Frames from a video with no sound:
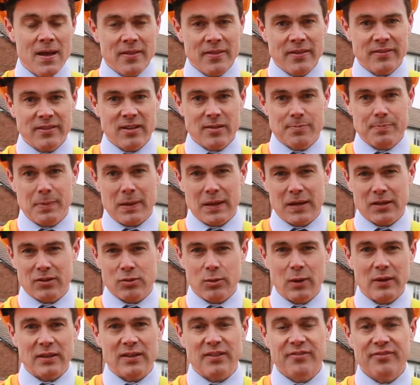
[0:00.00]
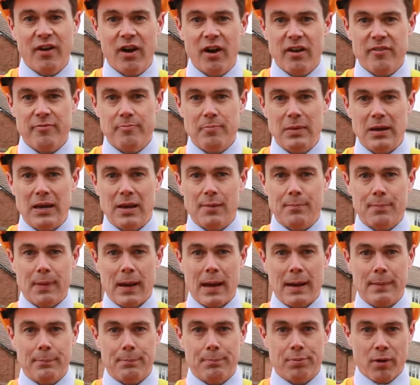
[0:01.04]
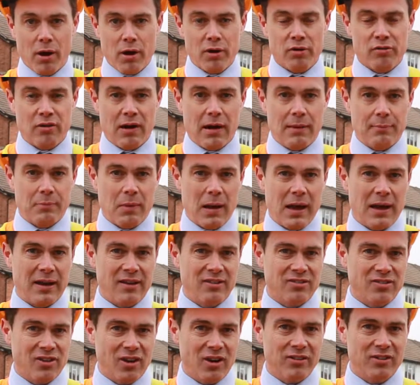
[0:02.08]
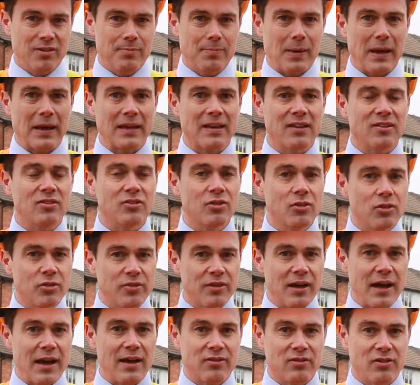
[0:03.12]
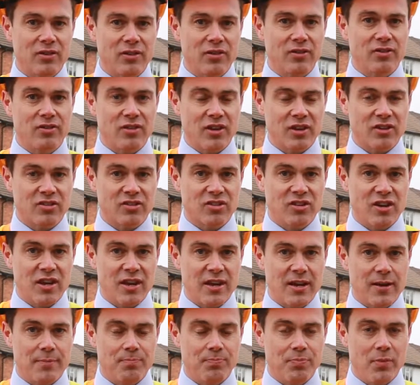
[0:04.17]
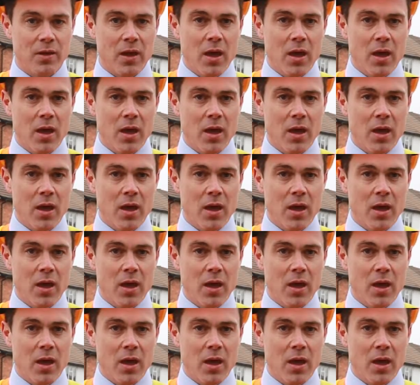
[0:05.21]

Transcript: This has been a £25 million programme and it started back in 2016.